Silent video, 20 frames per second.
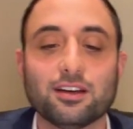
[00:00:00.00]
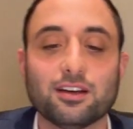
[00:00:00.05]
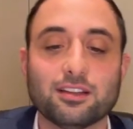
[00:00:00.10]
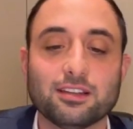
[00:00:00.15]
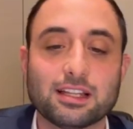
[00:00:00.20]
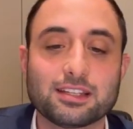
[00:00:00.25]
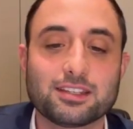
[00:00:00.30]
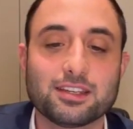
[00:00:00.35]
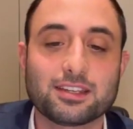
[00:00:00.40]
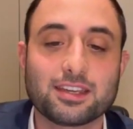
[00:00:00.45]

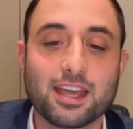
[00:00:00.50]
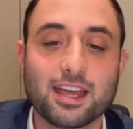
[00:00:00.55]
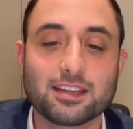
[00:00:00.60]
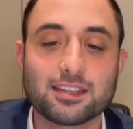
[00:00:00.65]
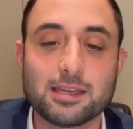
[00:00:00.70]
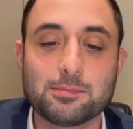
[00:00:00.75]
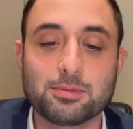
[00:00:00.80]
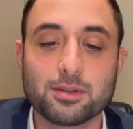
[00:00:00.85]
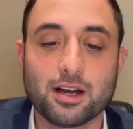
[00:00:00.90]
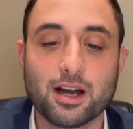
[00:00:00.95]
like you can't
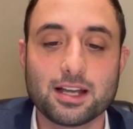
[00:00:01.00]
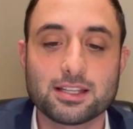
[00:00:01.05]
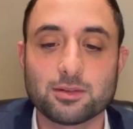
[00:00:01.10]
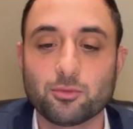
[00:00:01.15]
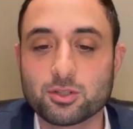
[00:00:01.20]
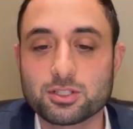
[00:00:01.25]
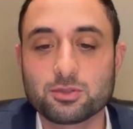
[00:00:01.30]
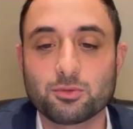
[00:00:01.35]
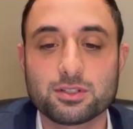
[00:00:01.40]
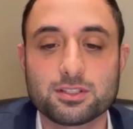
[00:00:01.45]
keep your eyes up.
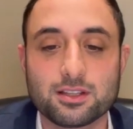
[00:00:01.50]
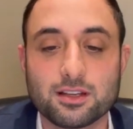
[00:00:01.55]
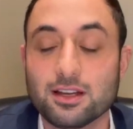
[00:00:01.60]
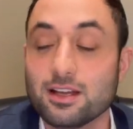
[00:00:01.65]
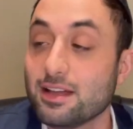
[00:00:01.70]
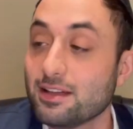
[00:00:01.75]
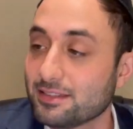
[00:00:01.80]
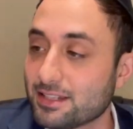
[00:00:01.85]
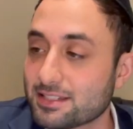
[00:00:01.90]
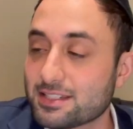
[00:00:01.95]
What's what's the
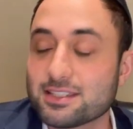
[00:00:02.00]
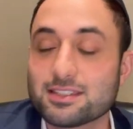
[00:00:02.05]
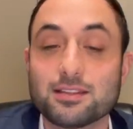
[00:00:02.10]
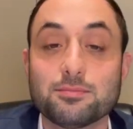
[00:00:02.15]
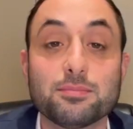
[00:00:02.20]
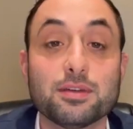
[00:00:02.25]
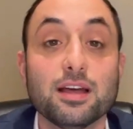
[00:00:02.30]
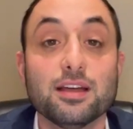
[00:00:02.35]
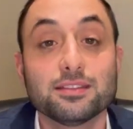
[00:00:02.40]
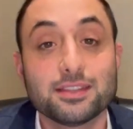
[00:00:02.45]
this is the
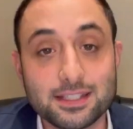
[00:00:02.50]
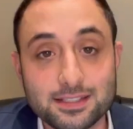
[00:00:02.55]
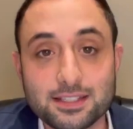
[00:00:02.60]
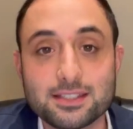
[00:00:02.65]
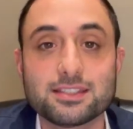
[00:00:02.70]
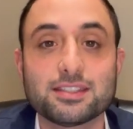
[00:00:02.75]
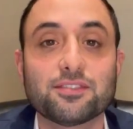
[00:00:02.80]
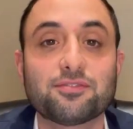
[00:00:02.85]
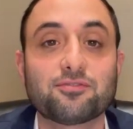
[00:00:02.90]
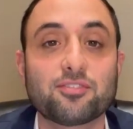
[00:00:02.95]
this
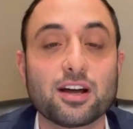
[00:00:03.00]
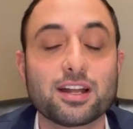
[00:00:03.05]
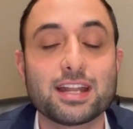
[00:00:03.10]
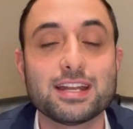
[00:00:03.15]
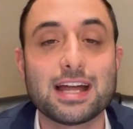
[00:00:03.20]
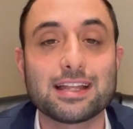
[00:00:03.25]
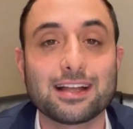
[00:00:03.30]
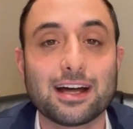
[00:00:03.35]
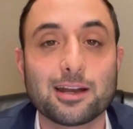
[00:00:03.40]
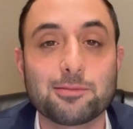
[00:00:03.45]
is the Friday
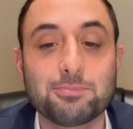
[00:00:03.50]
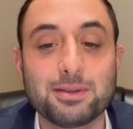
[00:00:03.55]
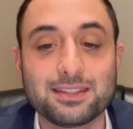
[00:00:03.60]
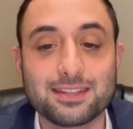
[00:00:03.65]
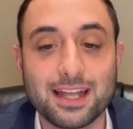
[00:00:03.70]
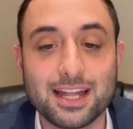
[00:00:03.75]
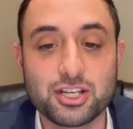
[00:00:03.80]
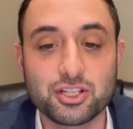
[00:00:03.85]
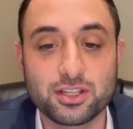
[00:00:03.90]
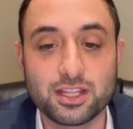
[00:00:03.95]
night Arbit
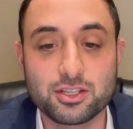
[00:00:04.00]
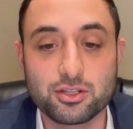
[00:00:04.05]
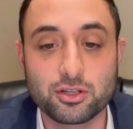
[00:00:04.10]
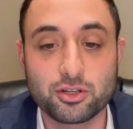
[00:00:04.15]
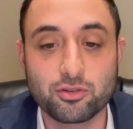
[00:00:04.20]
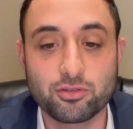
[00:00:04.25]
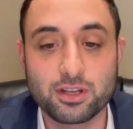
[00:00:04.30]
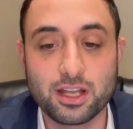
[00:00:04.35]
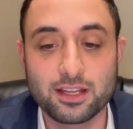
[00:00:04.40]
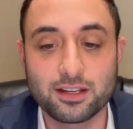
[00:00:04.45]
angel that you
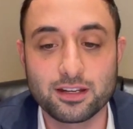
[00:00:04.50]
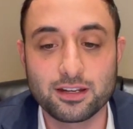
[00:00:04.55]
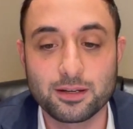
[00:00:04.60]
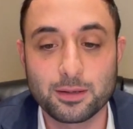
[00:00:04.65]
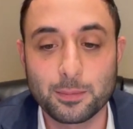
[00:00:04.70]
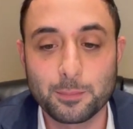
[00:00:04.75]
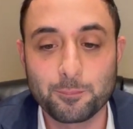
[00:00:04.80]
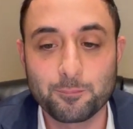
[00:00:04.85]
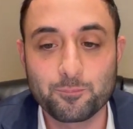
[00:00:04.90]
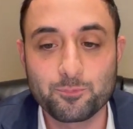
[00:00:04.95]
created.
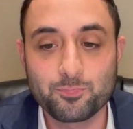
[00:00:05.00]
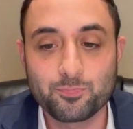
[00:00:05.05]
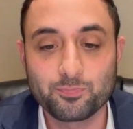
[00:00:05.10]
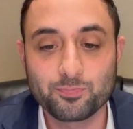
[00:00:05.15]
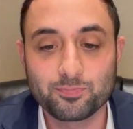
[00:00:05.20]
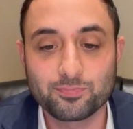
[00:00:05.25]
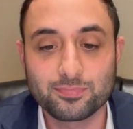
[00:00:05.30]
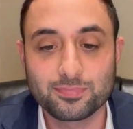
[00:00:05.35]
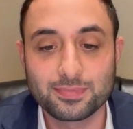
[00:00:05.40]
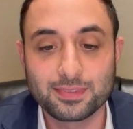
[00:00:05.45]

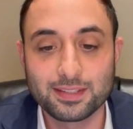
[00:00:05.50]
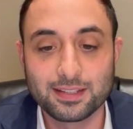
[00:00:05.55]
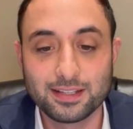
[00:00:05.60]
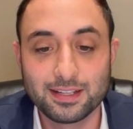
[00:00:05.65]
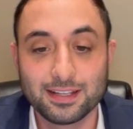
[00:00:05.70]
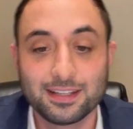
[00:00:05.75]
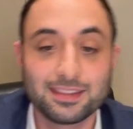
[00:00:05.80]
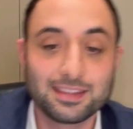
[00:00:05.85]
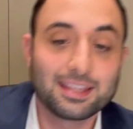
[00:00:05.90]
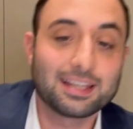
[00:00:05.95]

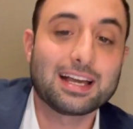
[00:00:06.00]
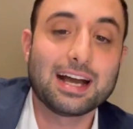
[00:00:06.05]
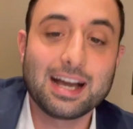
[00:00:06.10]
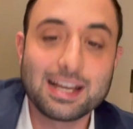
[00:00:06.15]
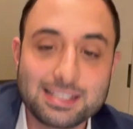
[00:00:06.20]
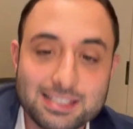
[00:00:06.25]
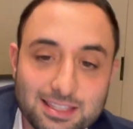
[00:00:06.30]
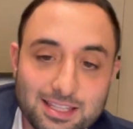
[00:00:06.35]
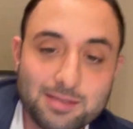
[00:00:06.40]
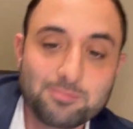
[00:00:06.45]
The
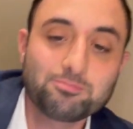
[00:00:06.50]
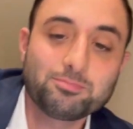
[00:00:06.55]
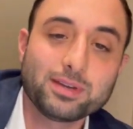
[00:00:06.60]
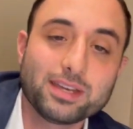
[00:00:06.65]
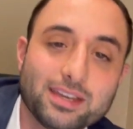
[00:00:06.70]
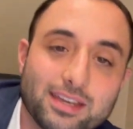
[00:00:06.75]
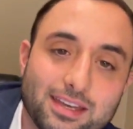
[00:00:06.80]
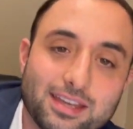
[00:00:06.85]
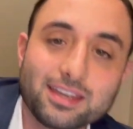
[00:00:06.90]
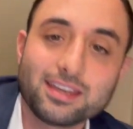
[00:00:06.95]
guy's
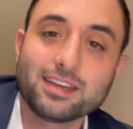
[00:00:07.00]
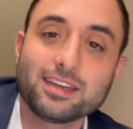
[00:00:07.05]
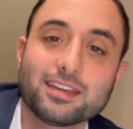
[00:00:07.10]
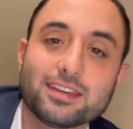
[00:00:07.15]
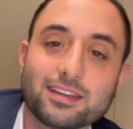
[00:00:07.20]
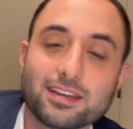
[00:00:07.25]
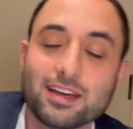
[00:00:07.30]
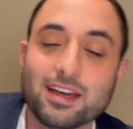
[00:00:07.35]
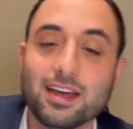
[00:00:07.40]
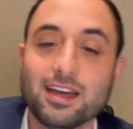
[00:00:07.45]

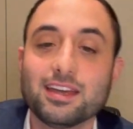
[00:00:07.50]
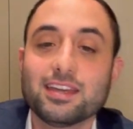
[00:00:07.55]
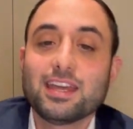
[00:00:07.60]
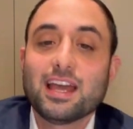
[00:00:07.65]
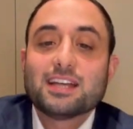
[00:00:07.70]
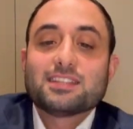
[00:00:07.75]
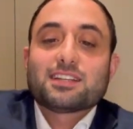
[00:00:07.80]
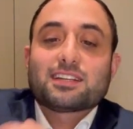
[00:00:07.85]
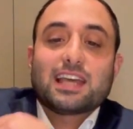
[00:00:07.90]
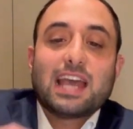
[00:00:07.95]
limping, he
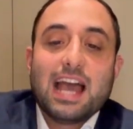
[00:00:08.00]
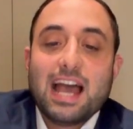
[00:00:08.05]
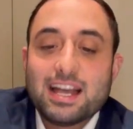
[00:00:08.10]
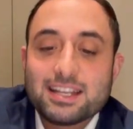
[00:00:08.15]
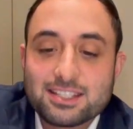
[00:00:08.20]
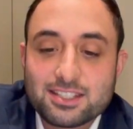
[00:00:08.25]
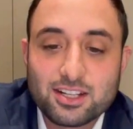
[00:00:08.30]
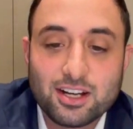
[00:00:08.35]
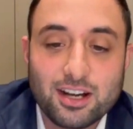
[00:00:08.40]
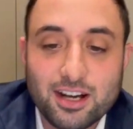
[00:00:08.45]
has a
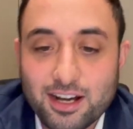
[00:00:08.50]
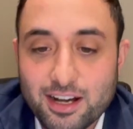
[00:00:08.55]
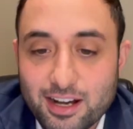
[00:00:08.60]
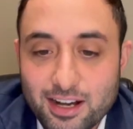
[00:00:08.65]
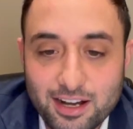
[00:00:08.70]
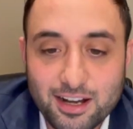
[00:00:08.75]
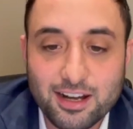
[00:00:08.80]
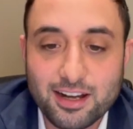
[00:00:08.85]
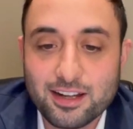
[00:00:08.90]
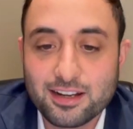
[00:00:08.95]
cast
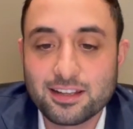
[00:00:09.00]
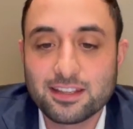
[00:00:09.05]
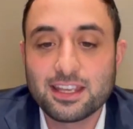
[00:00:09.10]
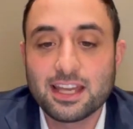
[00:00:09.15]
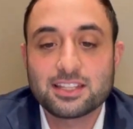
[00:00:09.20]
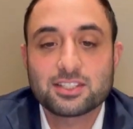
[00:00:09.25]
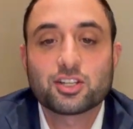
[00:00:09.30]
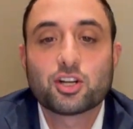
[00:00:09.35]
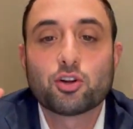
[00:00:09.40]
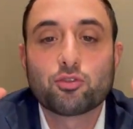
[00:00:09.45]
on, he
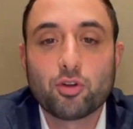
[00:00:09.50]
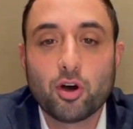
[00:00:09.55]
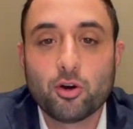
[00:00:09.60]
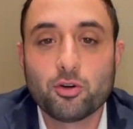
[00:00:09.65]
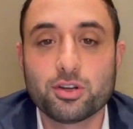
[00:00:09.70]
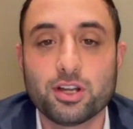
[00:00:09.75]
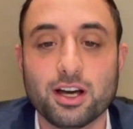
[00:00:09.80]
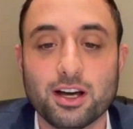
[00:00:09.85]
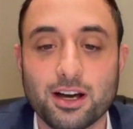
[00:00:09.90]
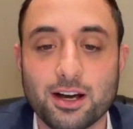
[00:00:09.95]
has
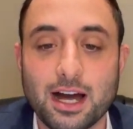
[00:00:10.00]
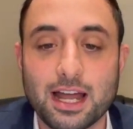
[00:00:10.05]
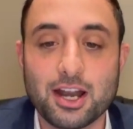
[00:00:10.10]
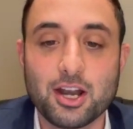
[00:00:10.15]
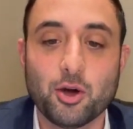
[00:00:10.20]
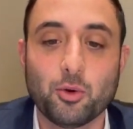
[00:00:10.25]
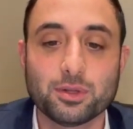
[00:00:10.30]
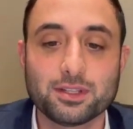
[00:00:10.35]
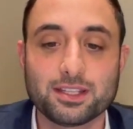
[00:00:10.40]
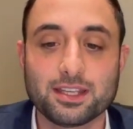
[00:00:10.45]
corona. I don't
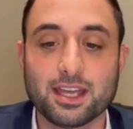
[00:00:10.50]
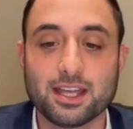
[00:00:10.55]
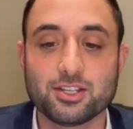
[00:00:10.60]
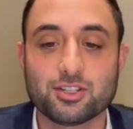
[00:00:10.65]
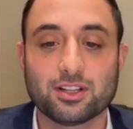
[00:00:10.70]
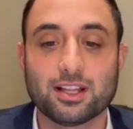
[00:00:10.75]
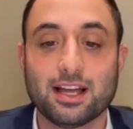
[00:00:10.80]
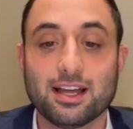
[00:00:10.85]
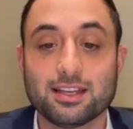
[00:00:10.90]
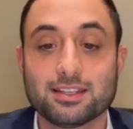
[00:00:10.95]
know what the
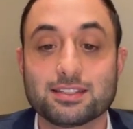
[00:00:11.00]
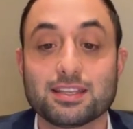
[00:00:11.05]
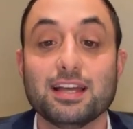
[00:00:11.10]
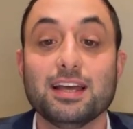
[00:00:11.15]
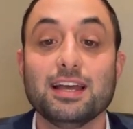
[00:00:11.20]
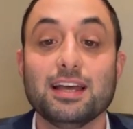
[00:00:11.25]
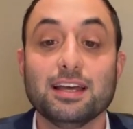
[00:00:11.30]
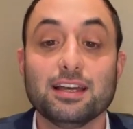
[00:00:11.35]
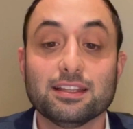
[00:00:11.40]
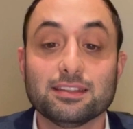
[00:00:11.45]
angel has.
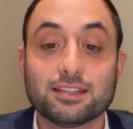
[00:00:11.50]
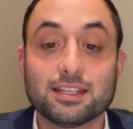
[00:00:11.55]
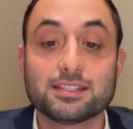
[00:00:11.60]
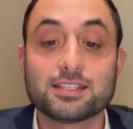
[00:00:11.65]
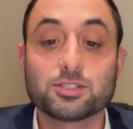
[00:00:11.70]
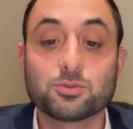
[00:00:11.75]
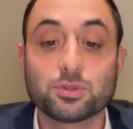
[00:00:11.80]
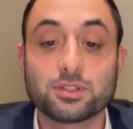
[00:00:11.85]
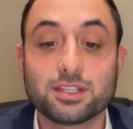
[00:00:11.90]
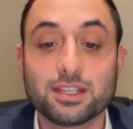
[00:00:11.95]
This
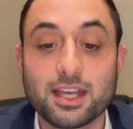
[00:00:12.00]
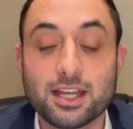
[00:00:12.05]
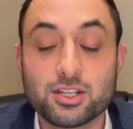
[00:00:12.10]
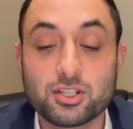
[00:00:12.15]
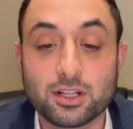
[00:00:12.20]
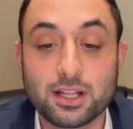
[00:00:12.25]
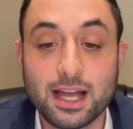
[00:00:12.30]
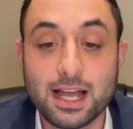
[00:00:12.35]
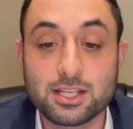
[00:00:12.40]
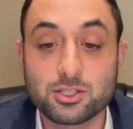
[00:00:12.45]
is what the
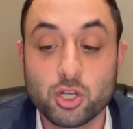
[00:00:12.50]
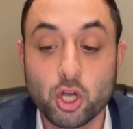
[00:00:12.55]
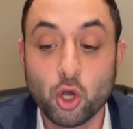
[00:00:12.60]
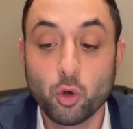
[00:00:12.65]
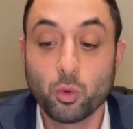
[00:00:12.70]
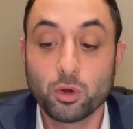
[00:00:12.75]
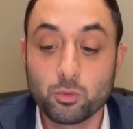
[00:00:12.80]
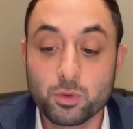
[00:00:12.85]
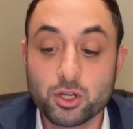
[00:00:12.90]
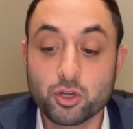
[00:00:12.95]
angel has
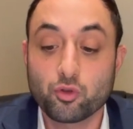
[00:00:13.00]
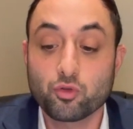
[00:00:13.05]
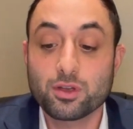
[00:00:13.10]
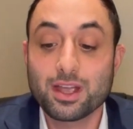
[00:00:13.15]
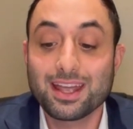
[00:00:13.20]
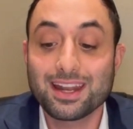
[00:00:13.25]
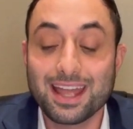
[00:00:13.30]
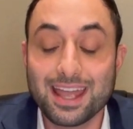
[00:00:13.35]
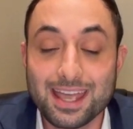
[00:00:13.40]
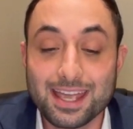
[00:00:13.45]
when we
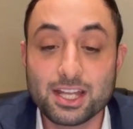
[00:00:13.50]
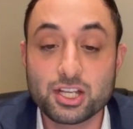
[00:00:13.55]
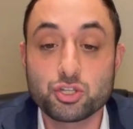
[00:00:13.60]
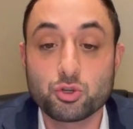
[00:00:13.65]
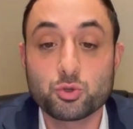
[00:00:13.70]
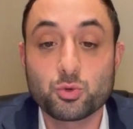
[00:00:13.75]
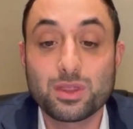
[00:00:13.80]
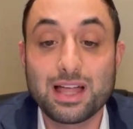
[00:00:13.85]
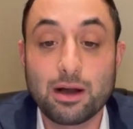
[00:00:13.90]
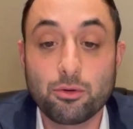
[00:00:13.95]
create
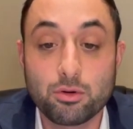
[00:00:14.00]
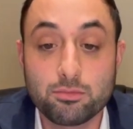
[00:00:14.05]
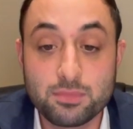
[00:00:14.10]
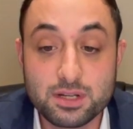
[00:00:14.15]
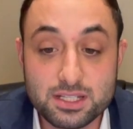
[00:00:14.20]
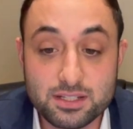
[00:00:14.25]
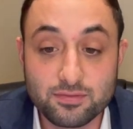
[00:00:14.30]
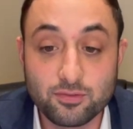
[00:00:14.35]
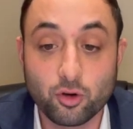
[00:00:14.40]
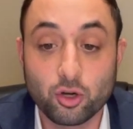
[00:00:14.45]
angels with our
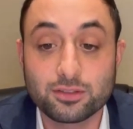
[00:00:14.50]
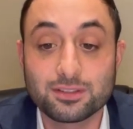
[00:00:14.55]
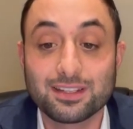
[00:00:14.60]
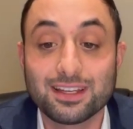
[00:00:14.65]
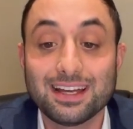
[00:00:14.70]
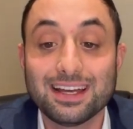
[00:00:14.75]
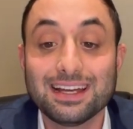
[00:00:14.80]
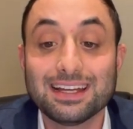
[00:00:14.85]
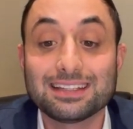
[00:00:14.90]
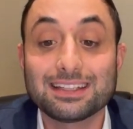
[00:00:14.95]
mitzvot
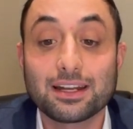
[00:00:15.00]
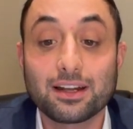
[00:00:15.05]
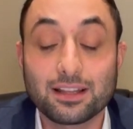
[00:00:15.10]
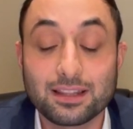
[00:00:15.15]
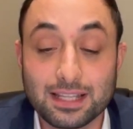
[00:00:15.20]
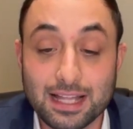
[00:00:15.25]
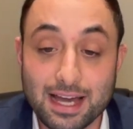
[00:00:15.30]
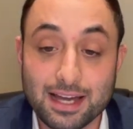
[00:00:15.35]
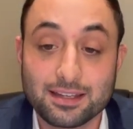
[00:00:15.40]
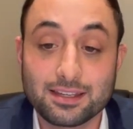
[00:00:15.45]
that are
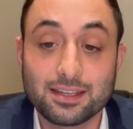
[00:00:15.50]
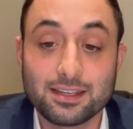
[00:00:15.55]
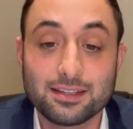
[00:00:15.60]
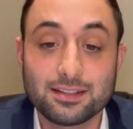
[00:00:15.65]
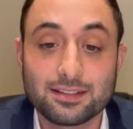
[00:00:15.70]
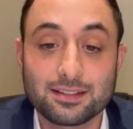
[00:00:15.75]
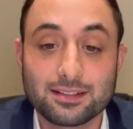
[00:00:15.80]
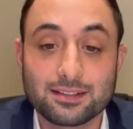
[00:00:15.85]
lacking.